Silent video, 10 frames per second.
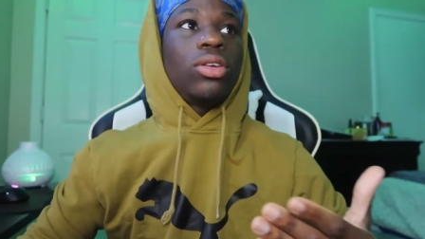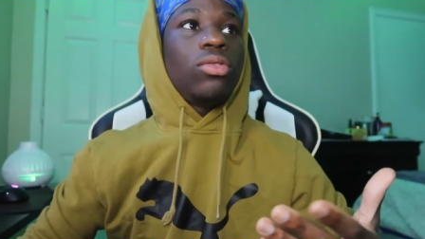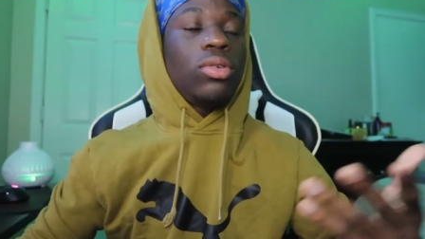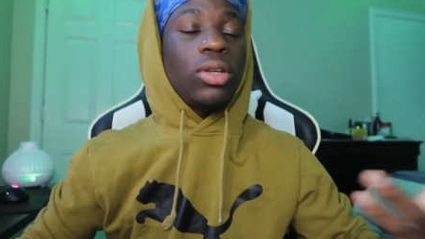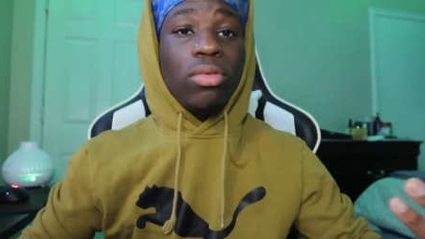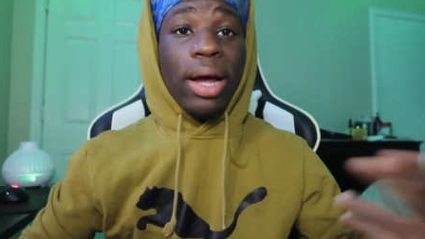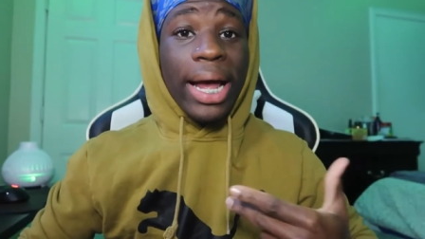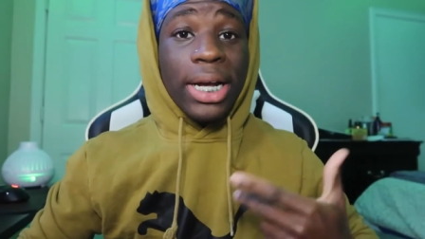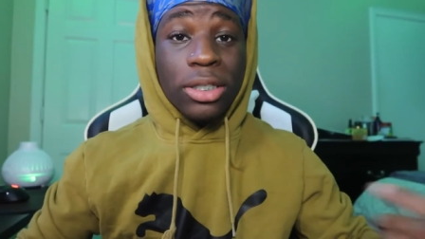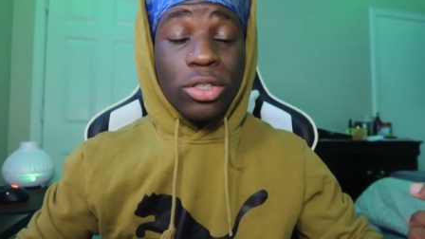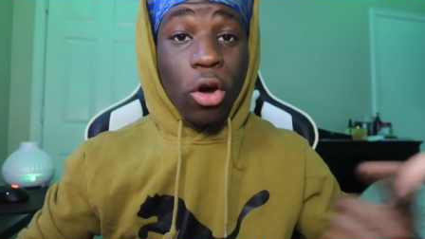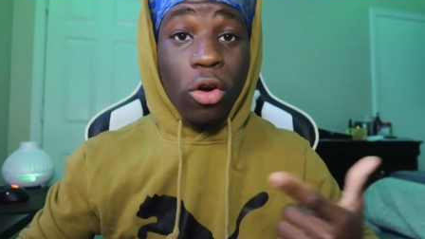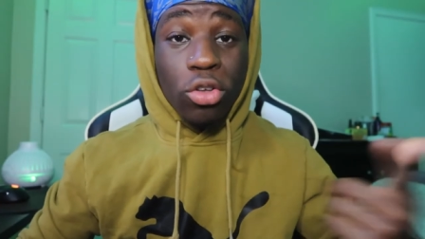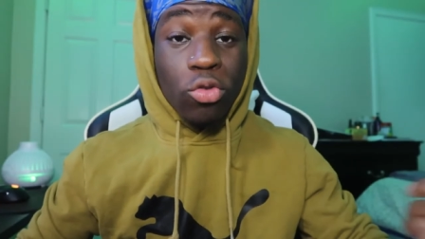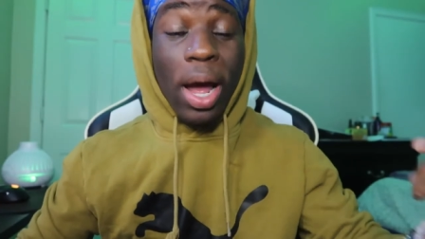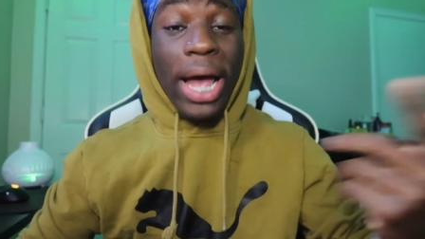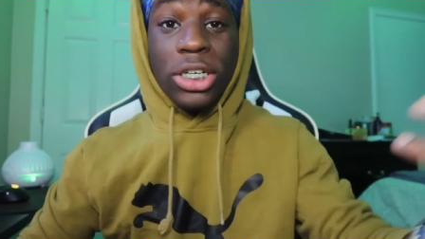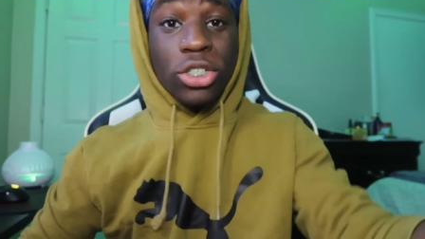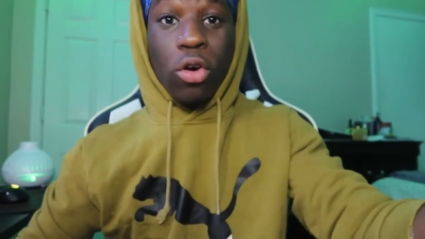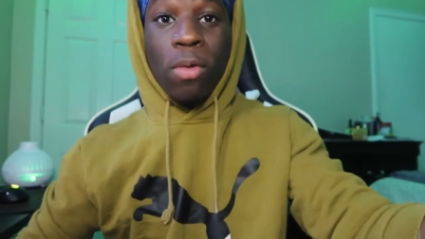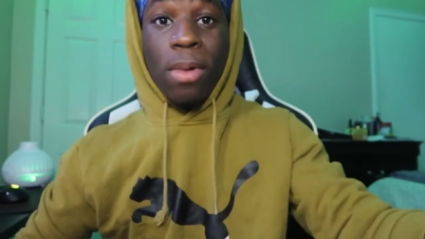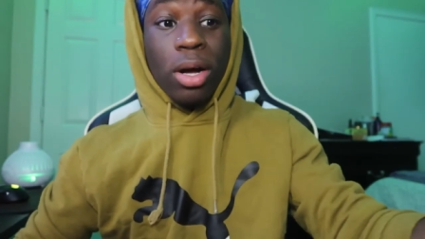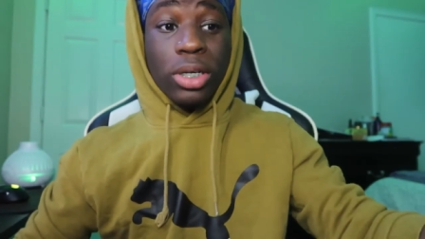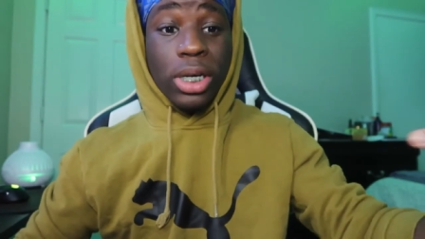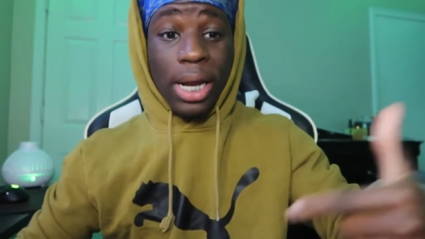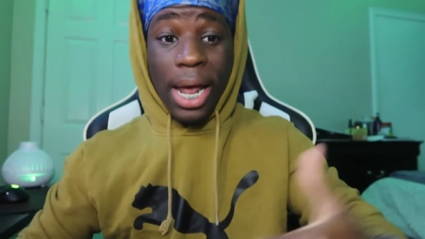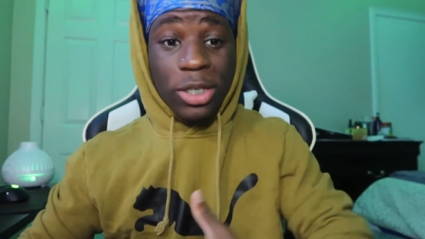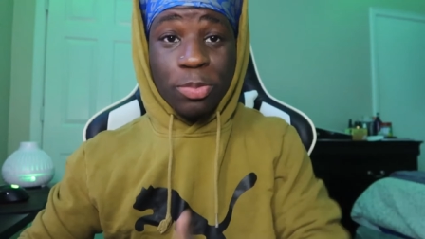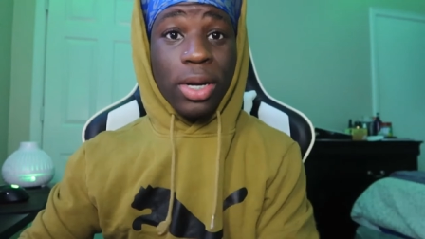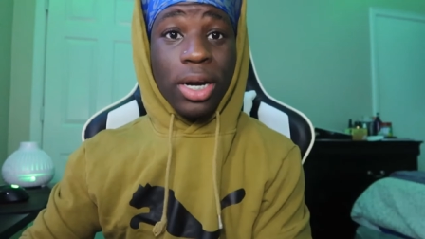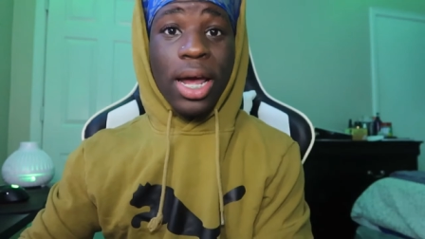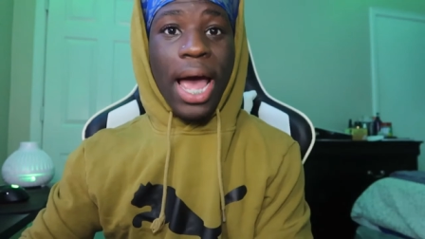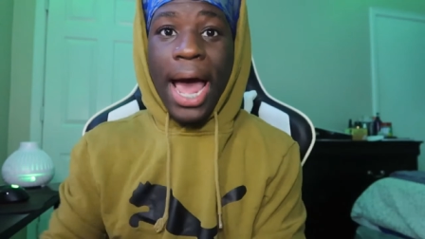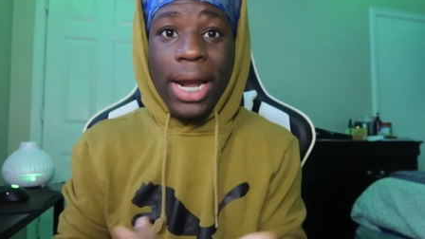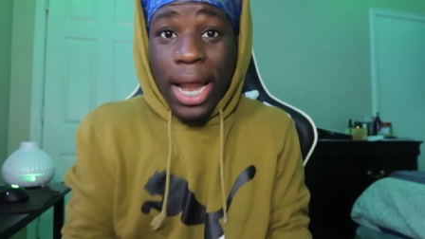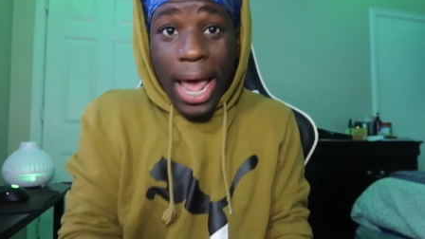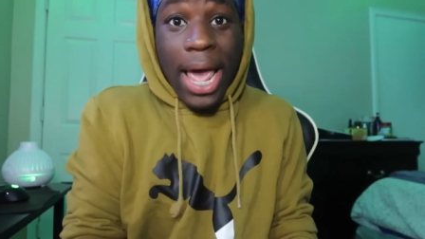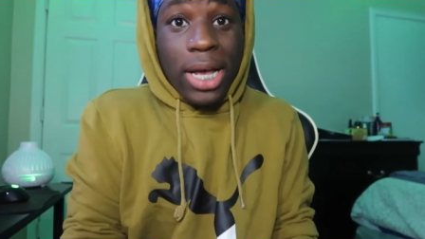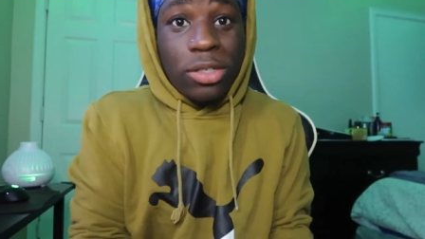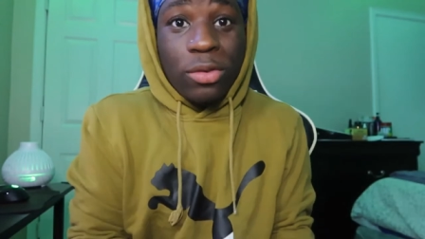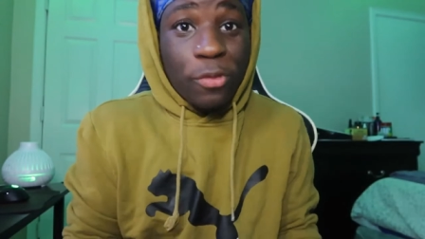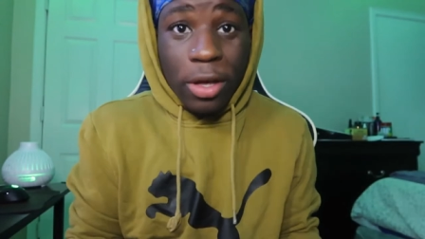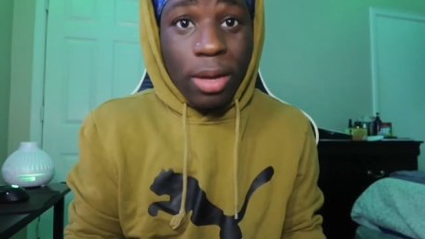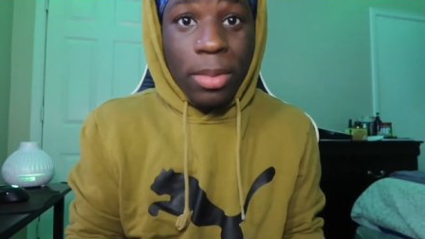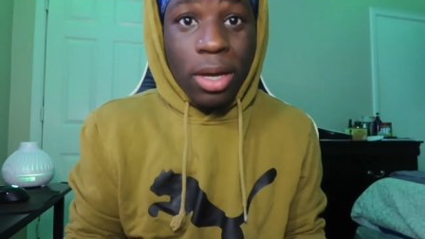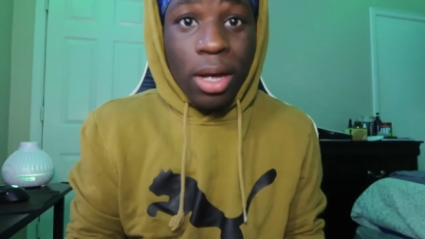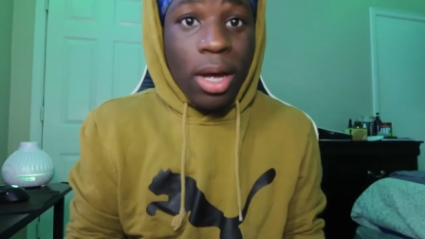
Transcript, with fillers: you you asked yo you asked your mom can I spend it like I didn't ask you feel me